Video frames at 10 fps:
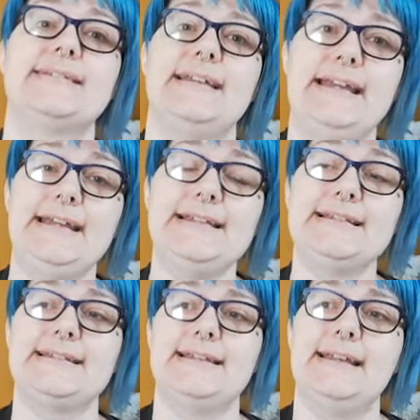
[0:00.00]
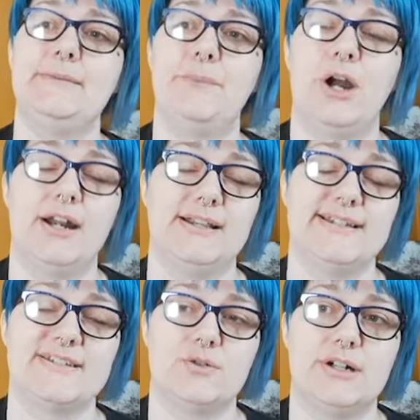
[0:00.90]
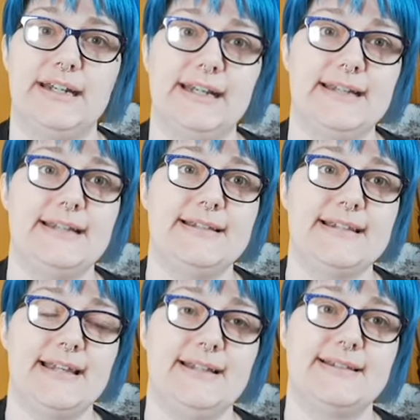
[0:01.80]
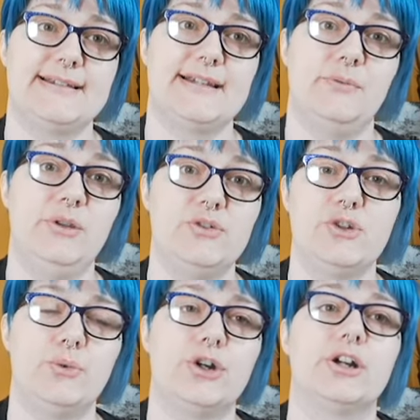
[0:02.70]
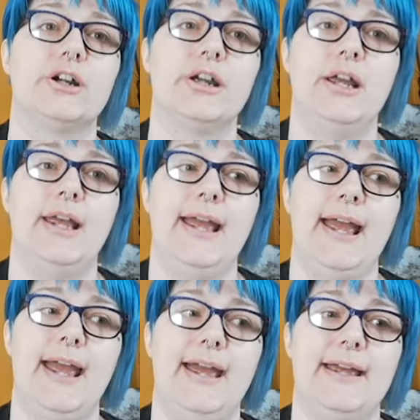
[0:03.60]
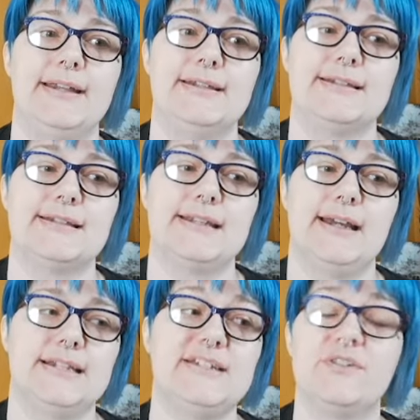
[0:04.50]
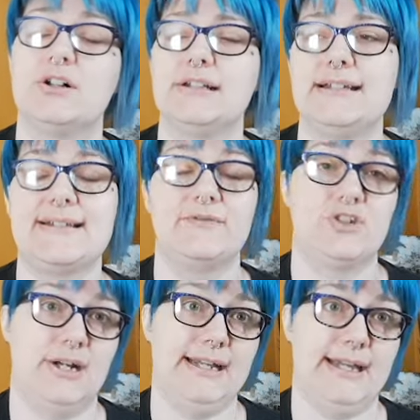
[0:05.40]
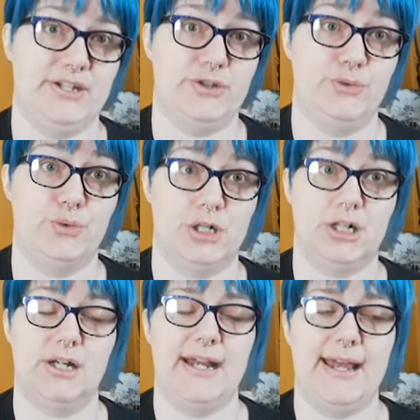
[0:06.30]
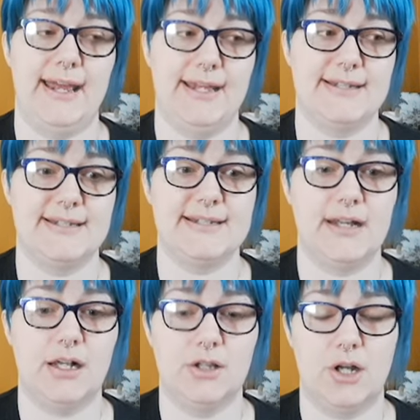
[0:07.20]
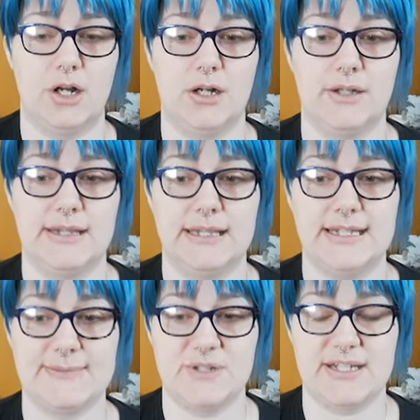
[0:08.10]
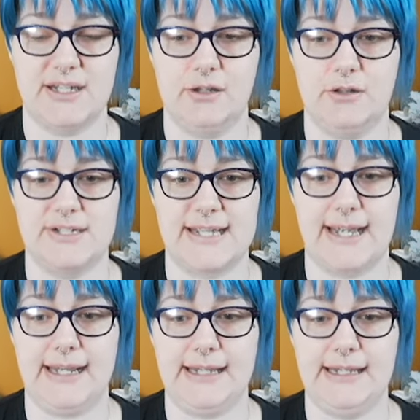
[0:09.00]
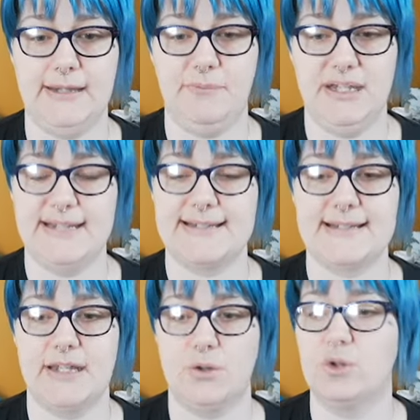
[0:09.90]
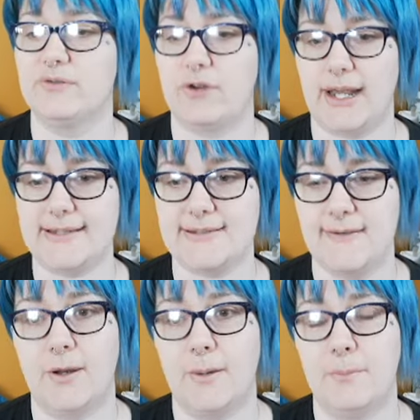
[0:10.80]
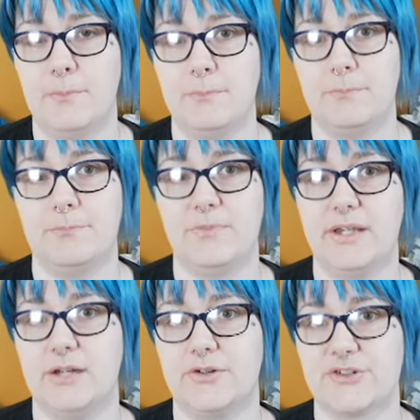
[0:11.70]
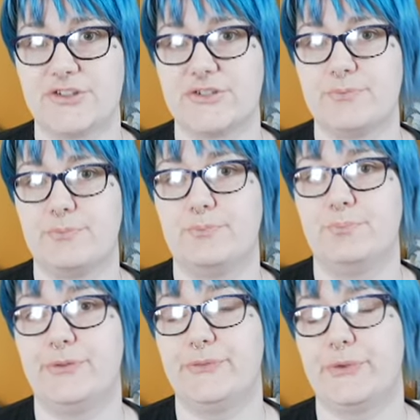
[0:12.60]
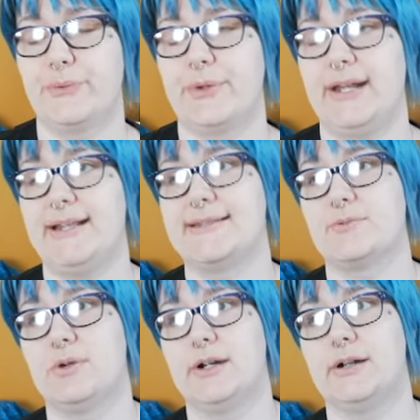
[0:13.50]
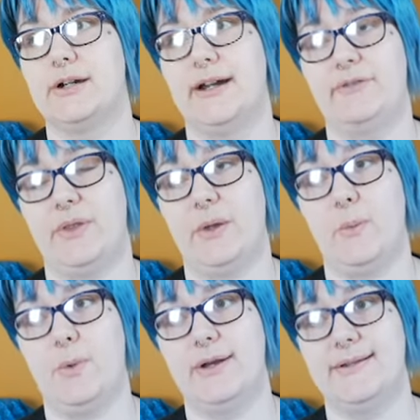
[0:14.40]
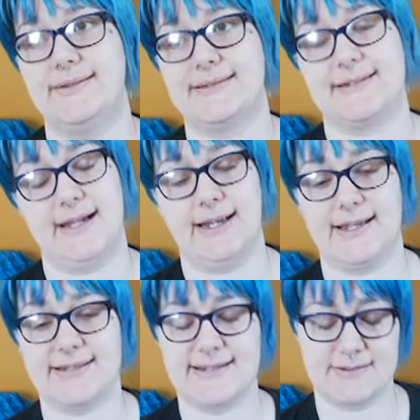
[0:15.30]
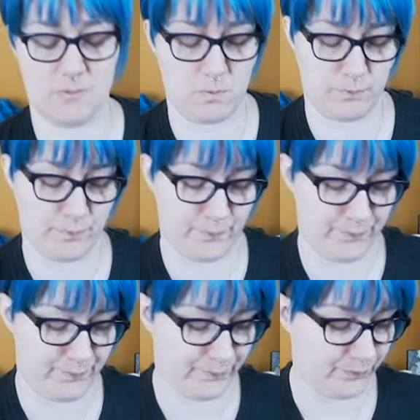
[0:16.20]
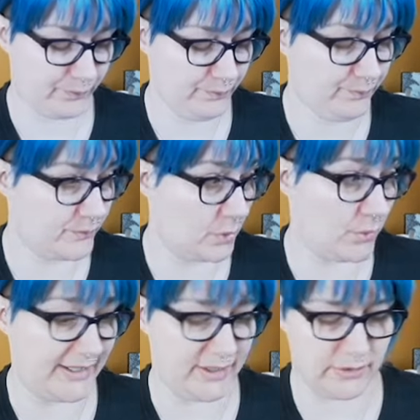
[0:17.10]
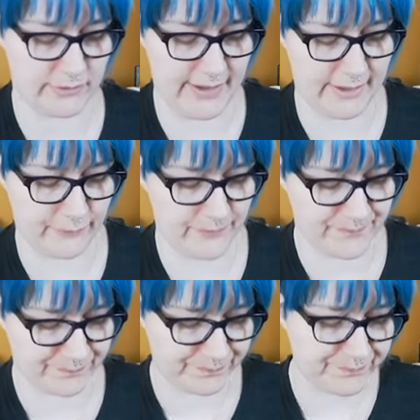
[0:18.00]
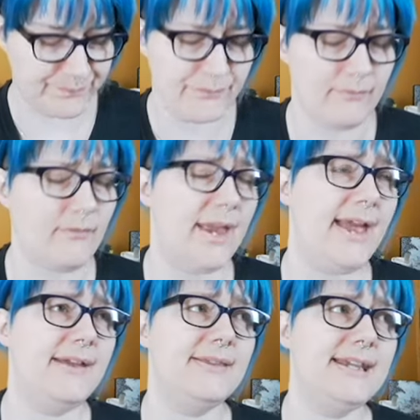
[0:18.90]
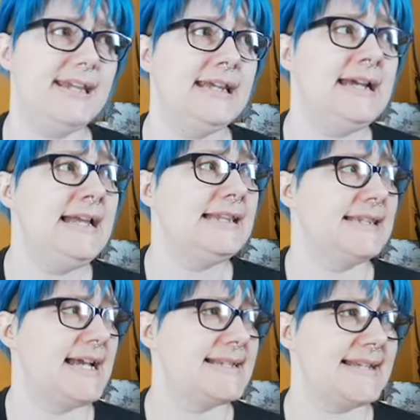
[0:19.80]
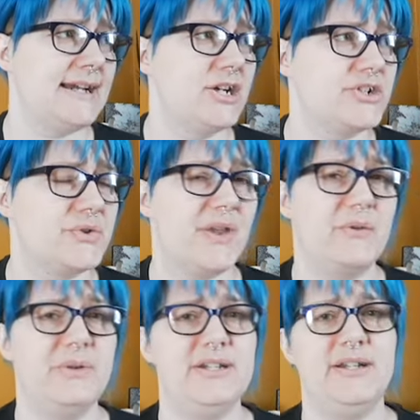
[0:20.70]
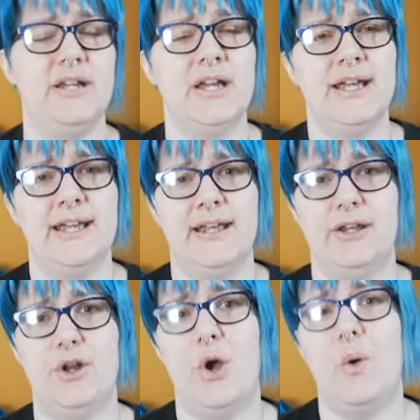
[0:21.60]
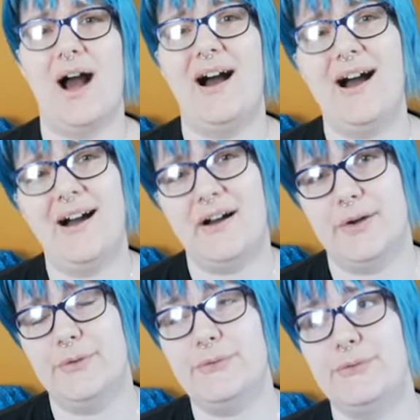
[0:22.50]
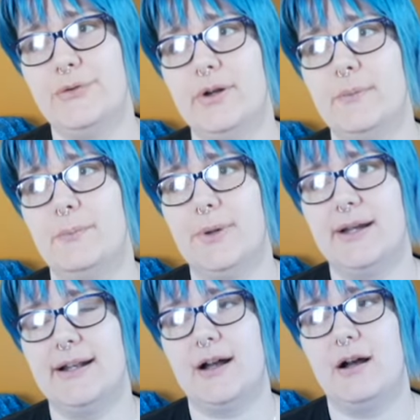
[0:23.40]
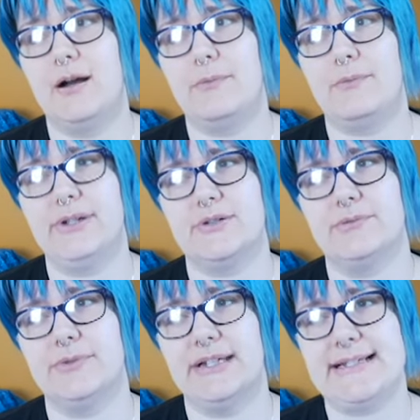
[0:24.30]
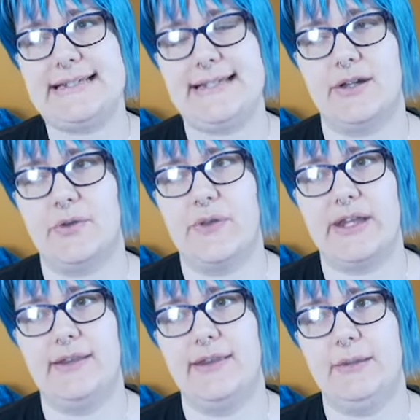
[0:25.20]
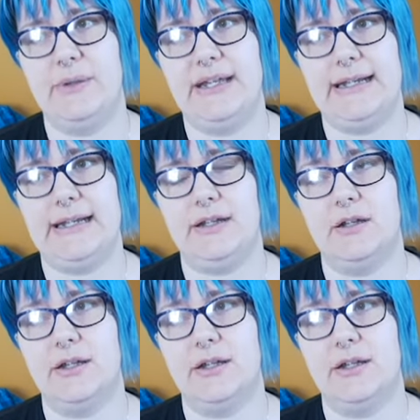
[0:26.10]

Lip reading: his part in the story is his commute to work and the difficulties of trying to get to work. And along this particular day, he meets an old friend from the years before the raids, where everything was, I guess, regular life. And the last character that we know of, but we don't really see other than the beginning,